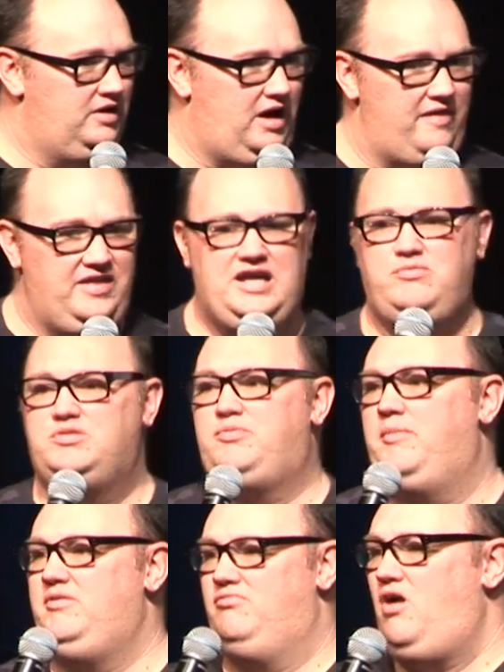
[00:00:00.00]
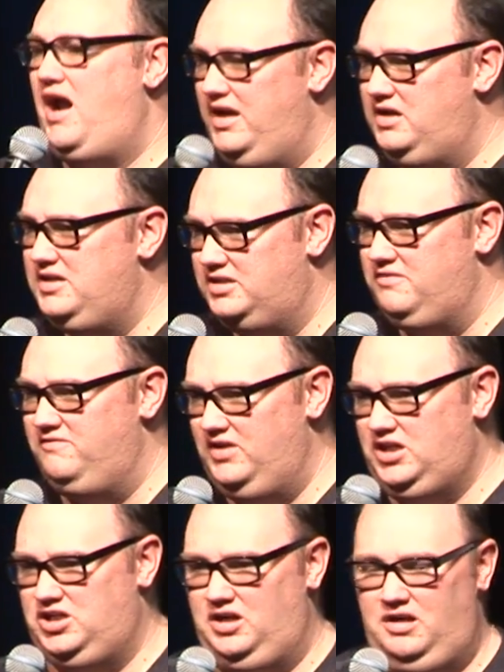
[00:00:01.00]
I think he was probably right in his
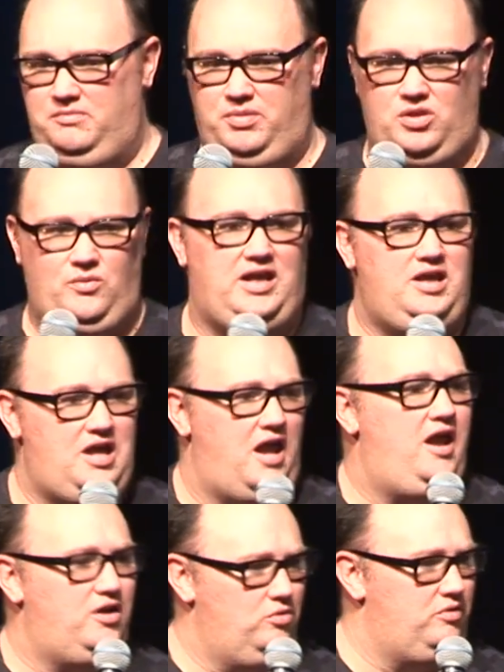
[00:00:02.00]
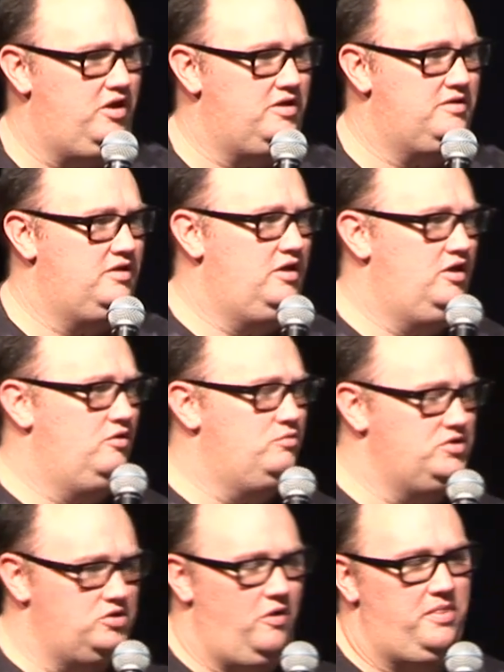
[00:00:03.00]
conviction, but the way he handled it
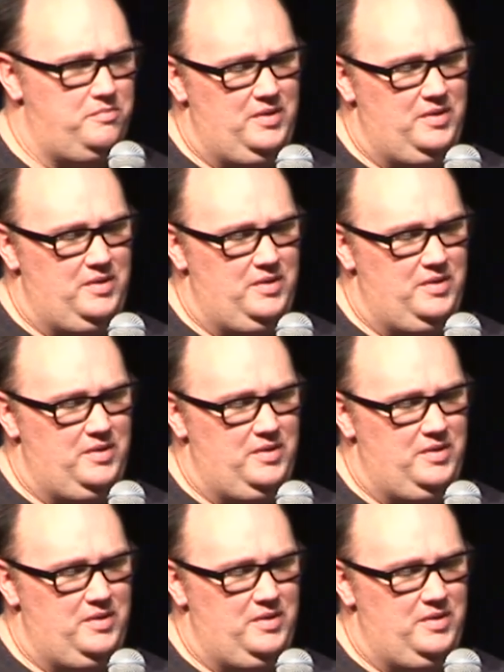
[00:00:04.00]
was not the